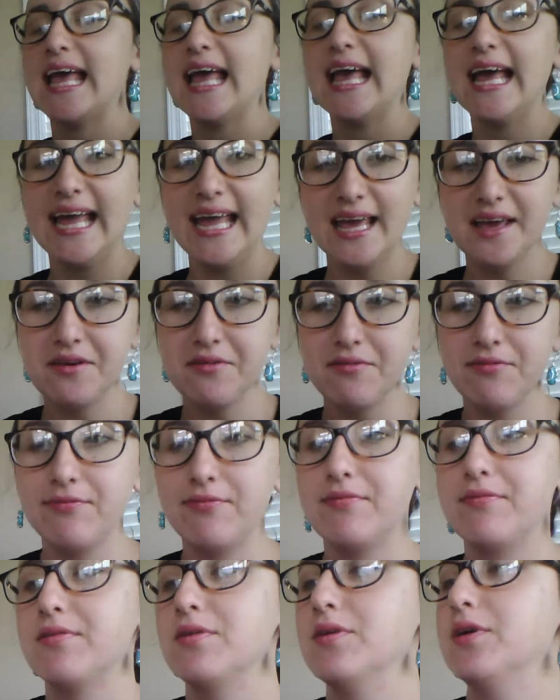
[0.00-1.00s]

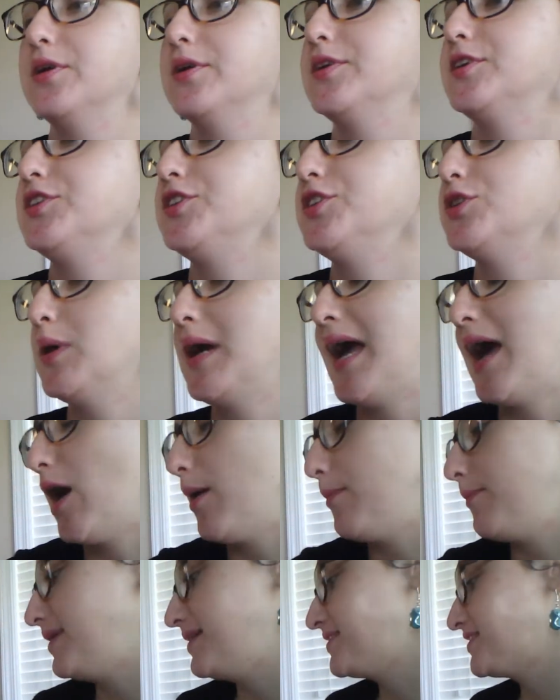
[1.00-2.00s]
If you
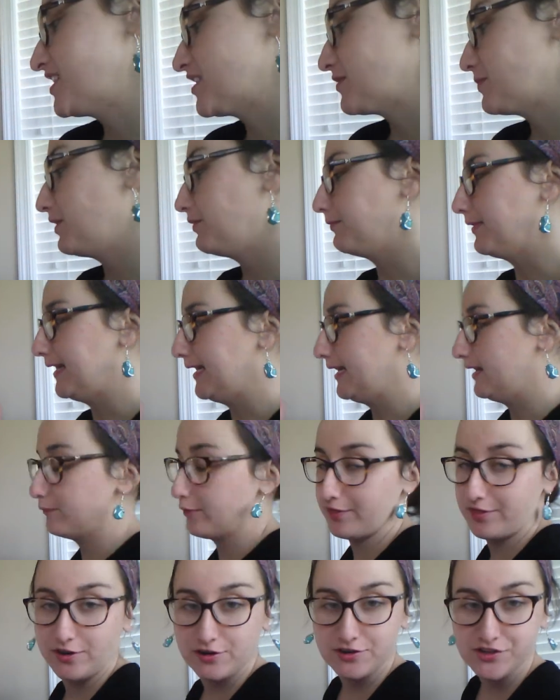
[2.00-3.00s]
happen to be reading
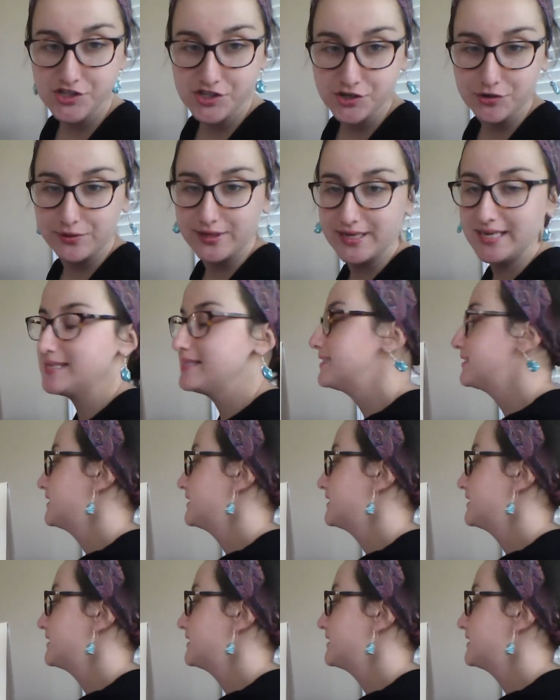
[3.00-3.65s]
with your student